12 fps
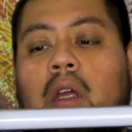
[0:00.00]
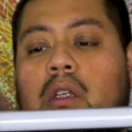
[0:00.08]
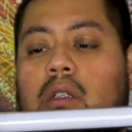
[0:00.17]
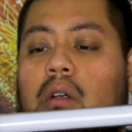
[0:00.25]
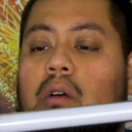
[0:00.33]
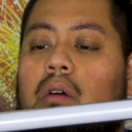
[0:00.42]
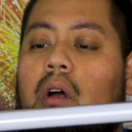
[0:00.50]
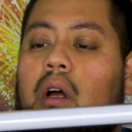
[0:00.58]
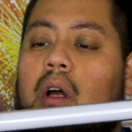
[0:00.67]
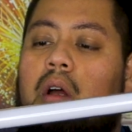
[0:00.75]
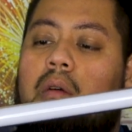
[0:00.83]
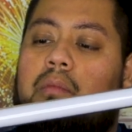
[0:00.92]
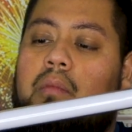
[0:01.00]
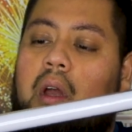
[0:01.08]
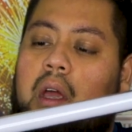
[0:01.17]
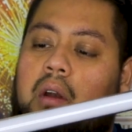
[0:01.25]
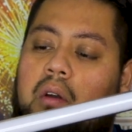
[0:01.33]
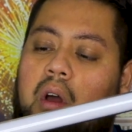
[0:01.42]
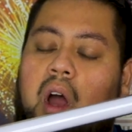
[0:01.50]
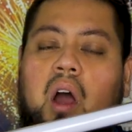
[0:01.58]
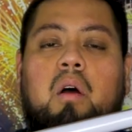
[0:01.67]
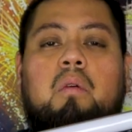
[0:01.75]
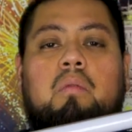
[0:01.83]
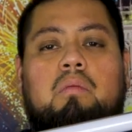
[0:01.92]
So um, I don't know
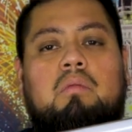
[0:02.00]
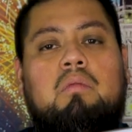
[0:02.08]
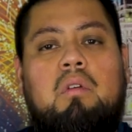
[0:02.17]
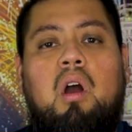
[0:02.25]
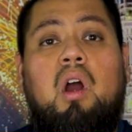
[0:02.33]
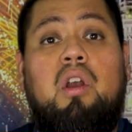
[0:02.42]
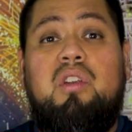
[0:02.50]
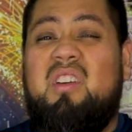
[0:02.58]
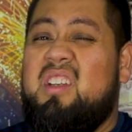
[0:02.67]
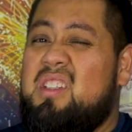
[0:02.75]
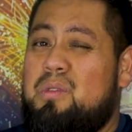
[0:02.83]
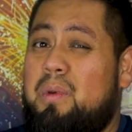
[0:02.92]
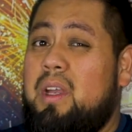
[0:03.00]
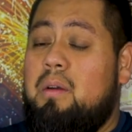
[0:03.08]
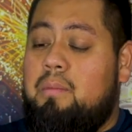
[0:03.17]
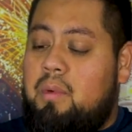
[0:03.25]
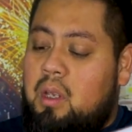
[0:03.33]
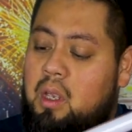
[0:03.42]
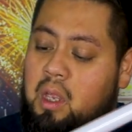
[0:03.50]
how hard you can swing them.